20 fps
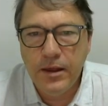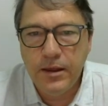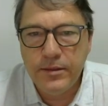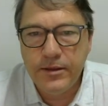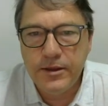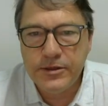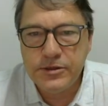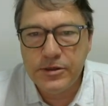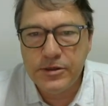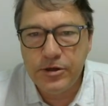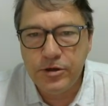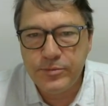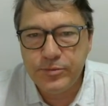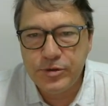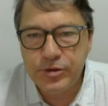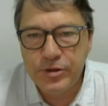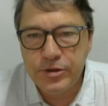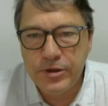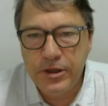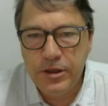there's an
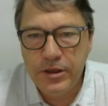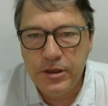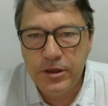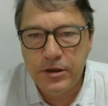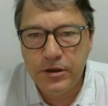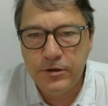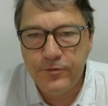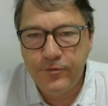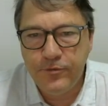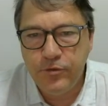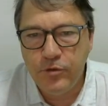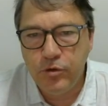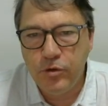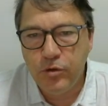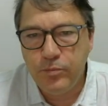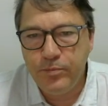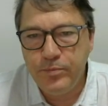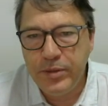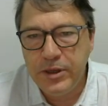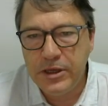option here
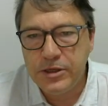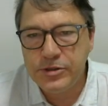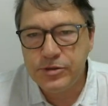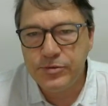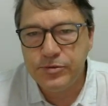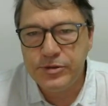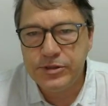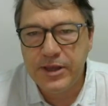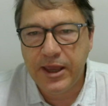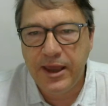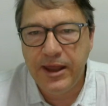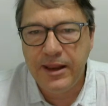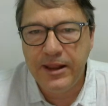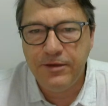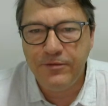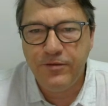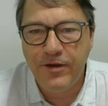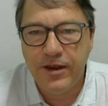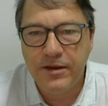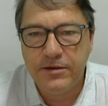for pixel scaling
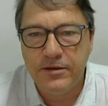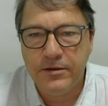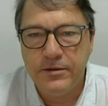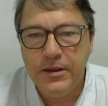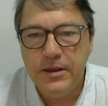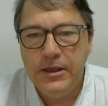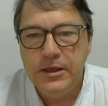factor.